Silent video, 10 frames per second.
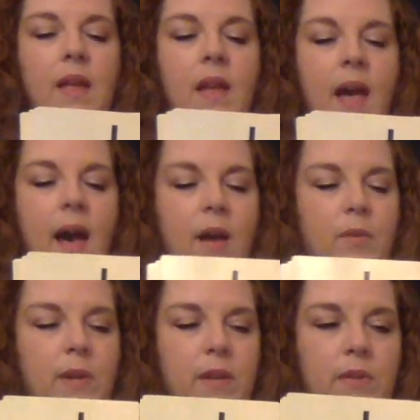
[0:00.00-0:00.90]
How do
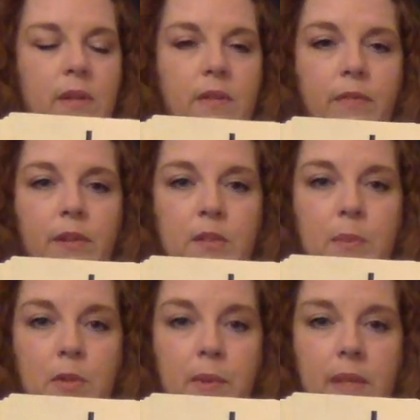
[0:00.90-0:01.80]
we know the difference
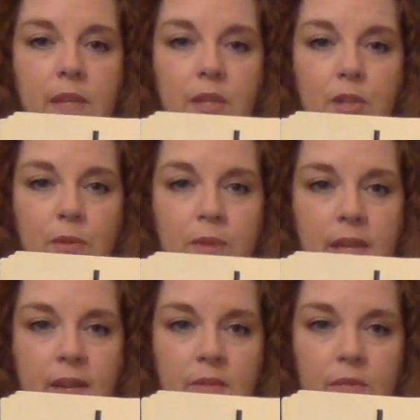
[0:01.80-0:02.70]
between these two
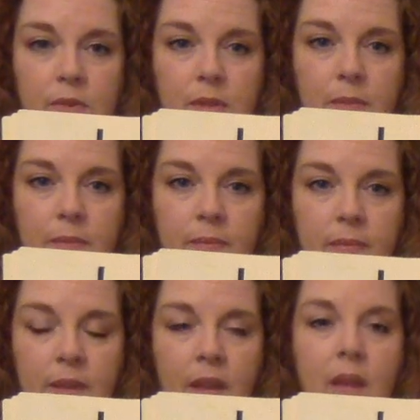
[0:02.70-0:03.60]
sounds?
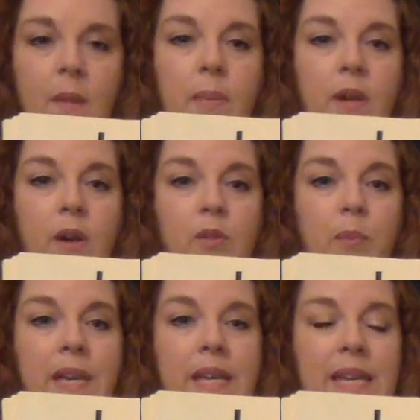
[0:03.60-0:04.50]
Because we
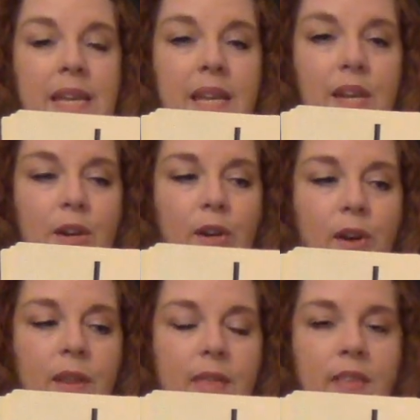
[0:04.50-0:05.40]
can hear
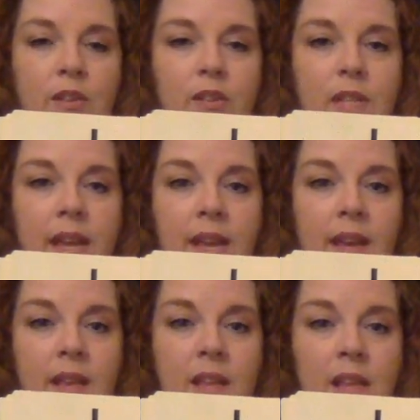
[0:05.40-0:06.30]
that there's
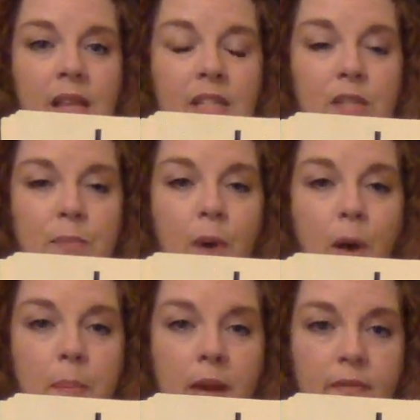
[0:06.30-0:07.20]
a
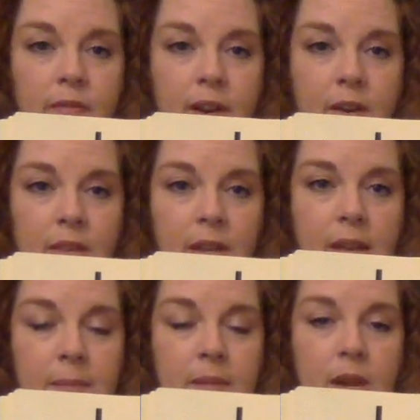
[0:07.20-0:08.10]
small puff of air that
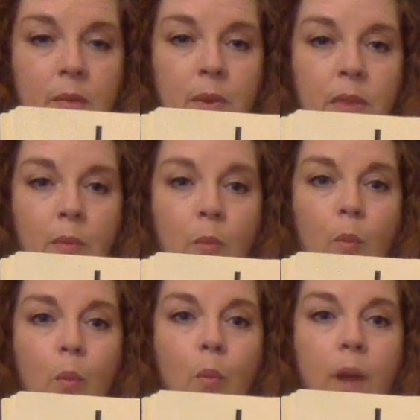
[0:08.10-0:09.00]
comes out with
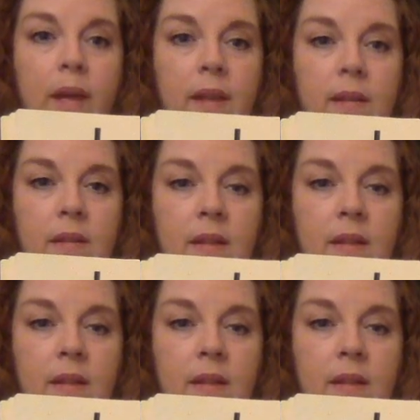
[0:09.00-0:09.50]
wind,